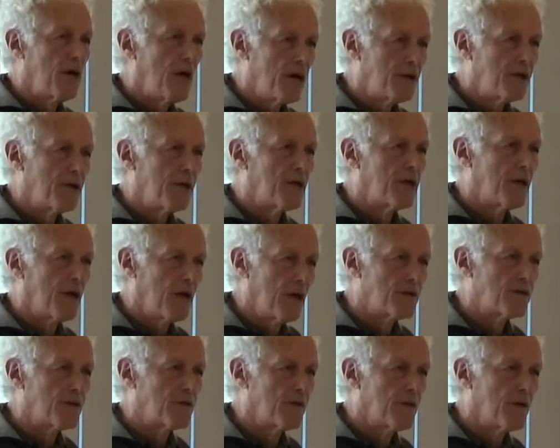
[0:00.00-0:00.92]

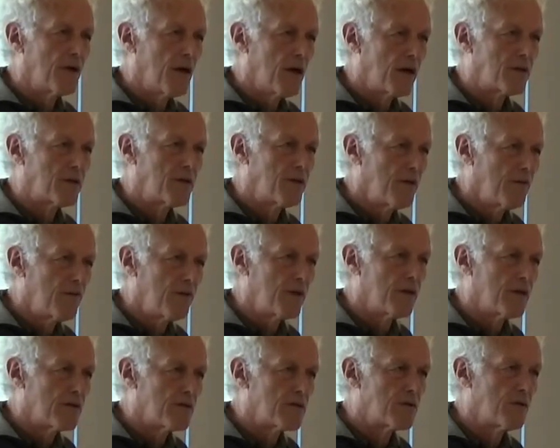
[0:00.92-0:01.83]
anti-cancer
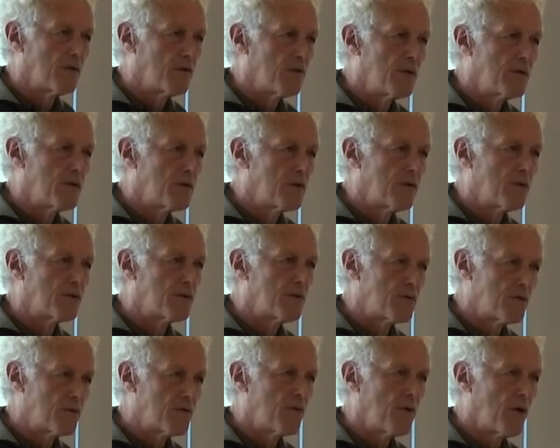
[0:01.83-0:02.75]
activities. The research
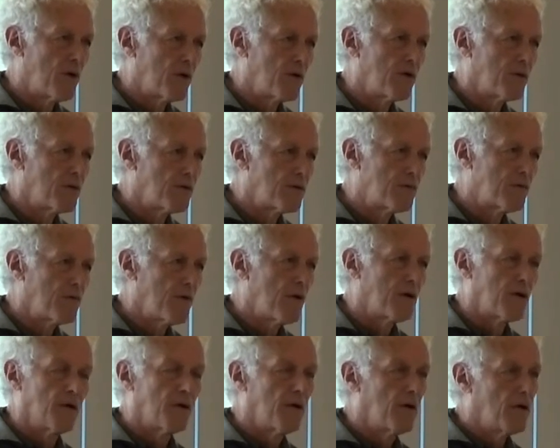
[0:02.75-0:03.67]
is stronger and
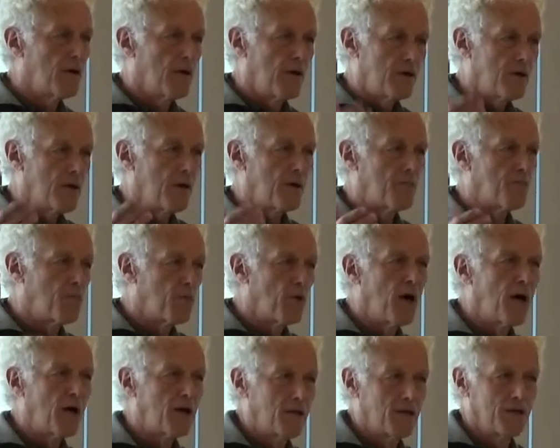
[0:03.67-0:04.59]
stronger. Take
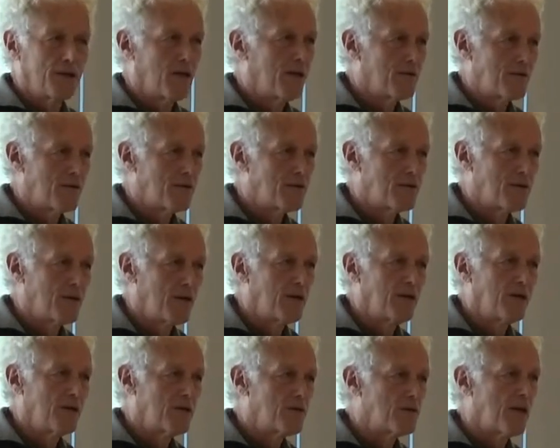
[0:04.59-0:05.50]
broccoli as a
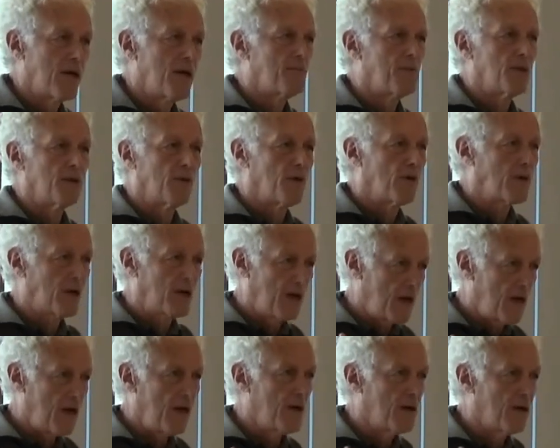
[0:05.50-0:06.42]
single example, or
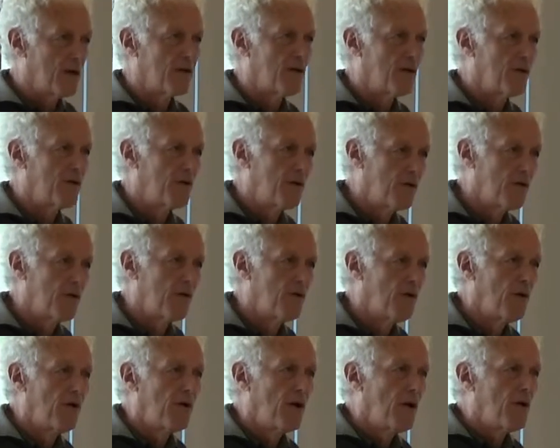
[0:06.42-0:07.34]
kale,
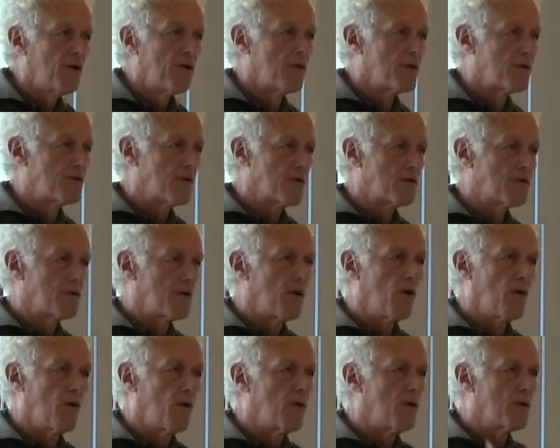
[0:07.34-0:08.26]
There's just a
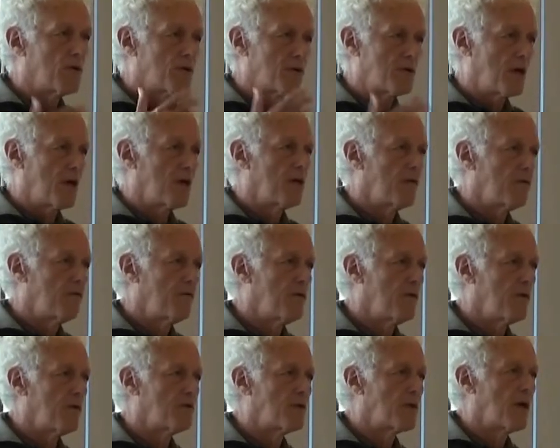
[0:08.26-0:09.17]
whole set of
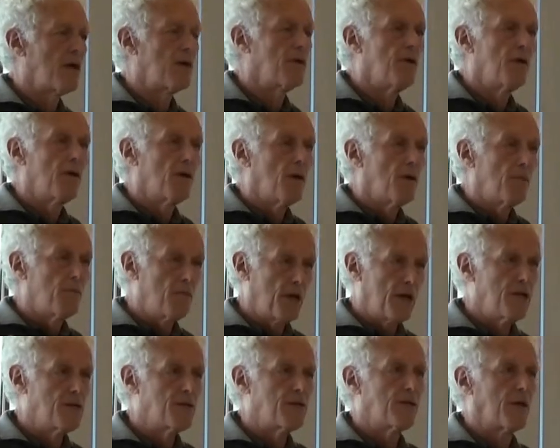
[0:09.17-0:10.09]
foods, and
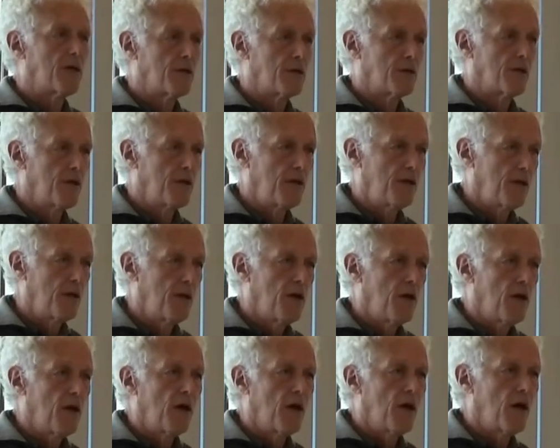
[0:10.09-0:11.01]
basically,
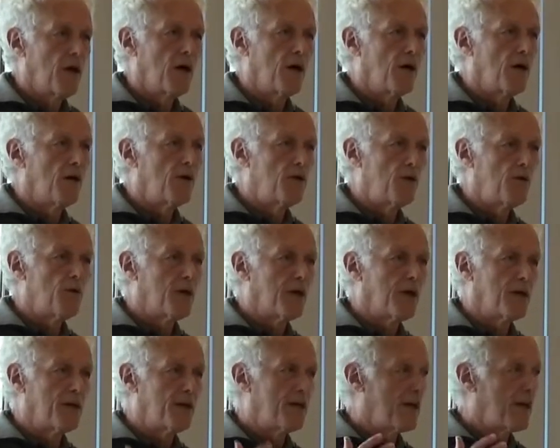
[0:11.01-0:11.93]
you
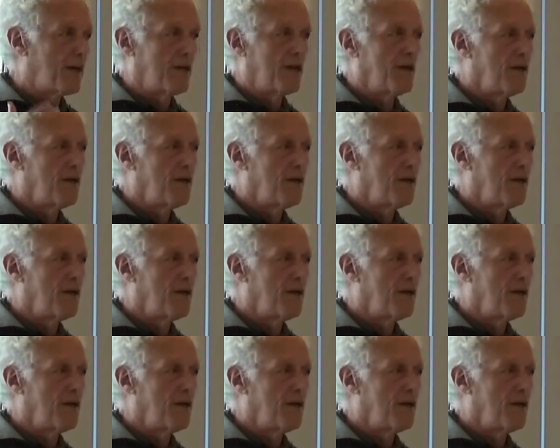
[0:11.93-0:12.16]
can get